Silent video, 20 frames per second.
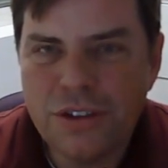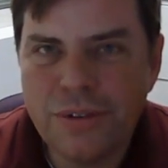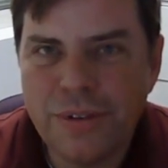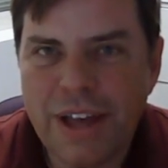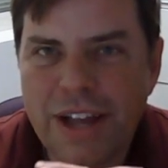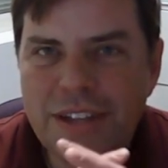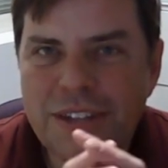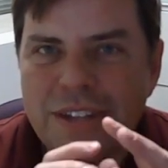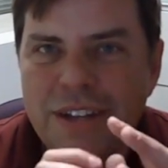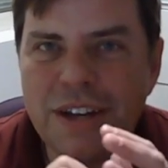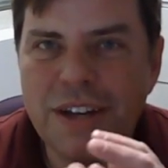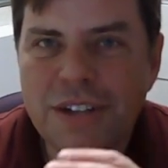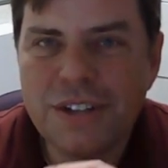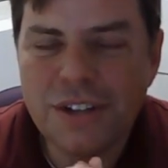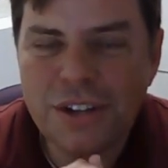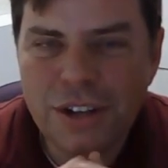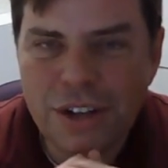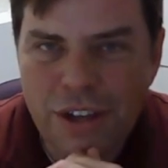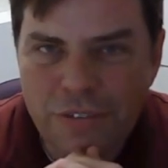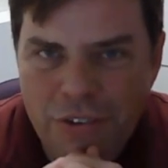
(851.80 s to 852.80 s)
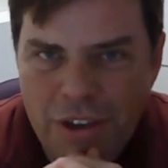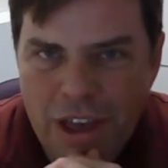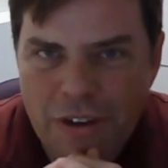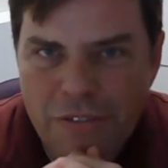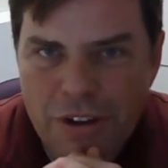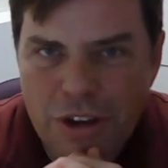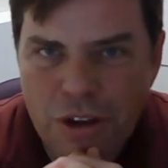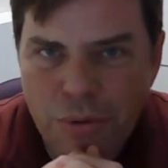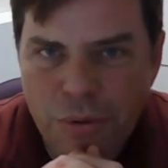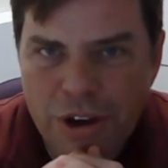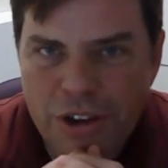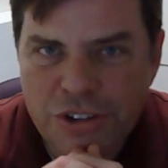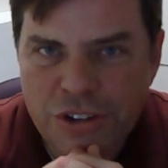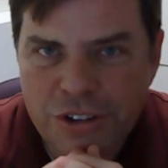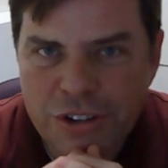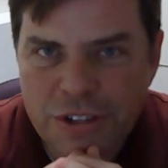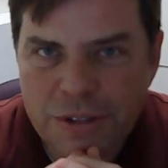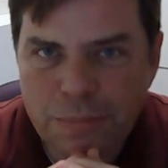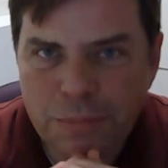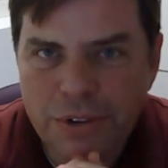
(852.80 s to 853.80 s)
So that's it. If you have any
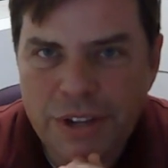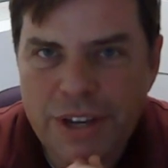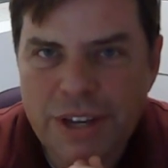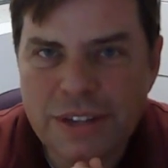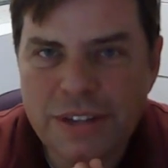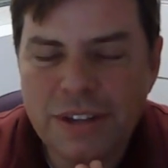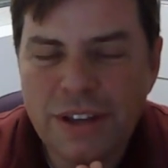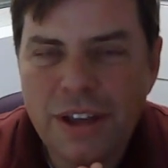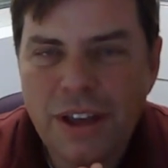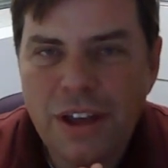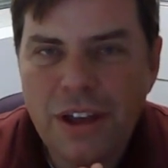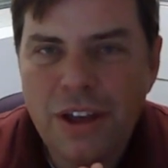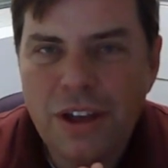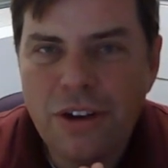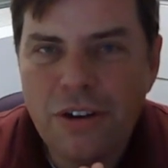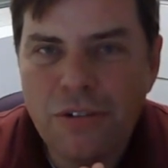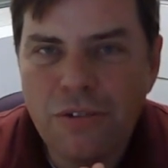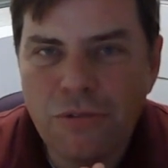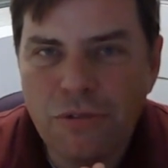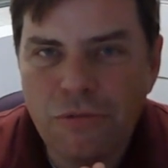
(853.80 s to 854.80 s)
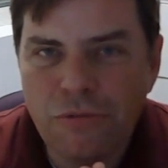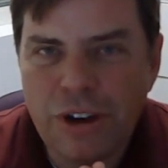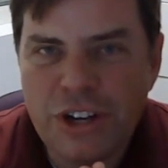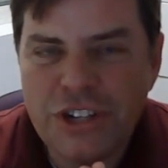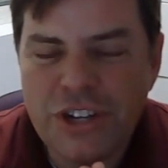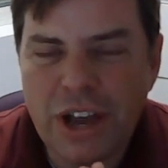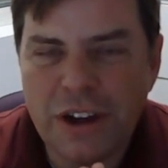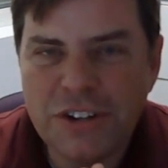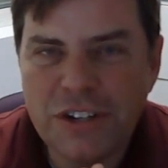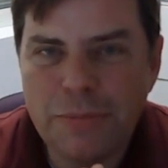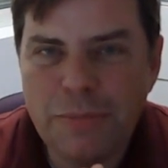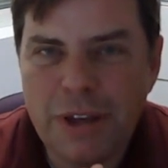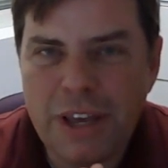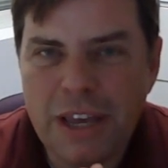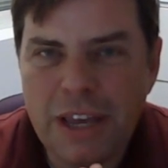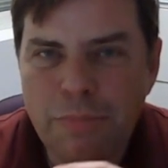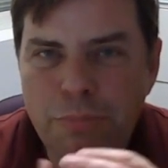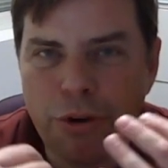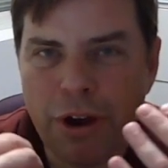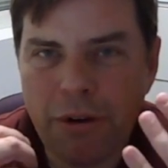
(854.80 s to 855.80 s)
questions, please reach out to
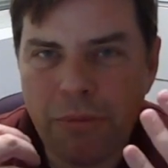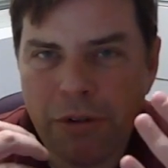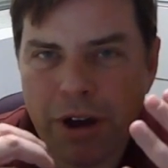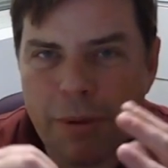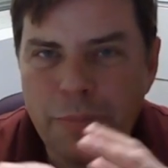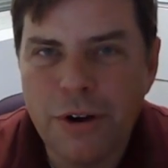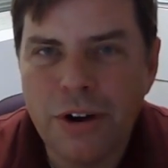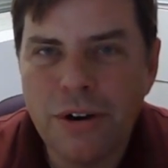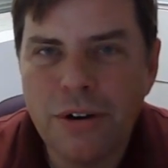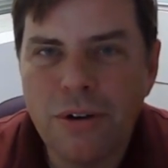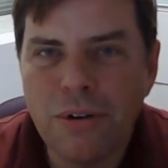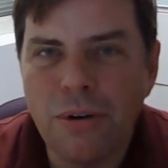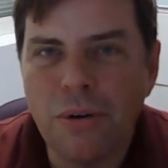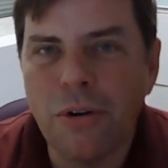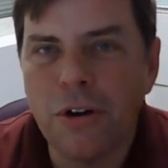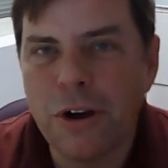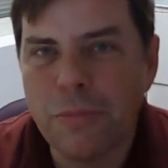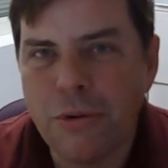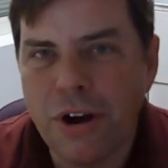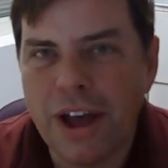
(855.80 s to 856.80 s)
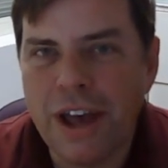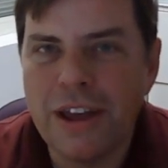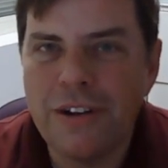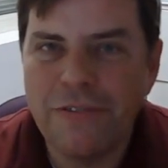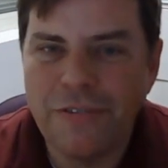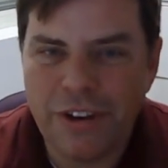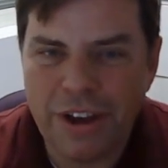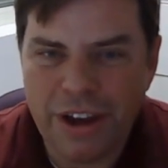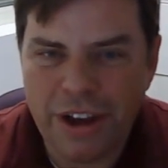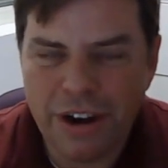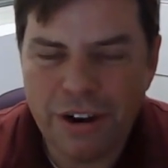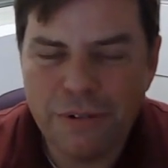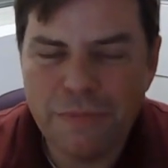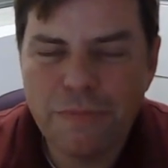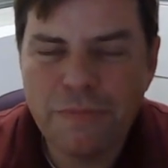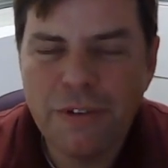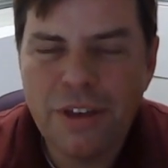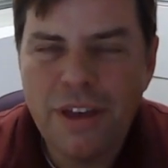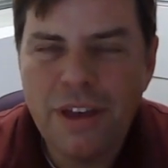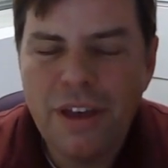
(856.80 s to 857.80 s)
me, Brent Weber, or to Brian Fair.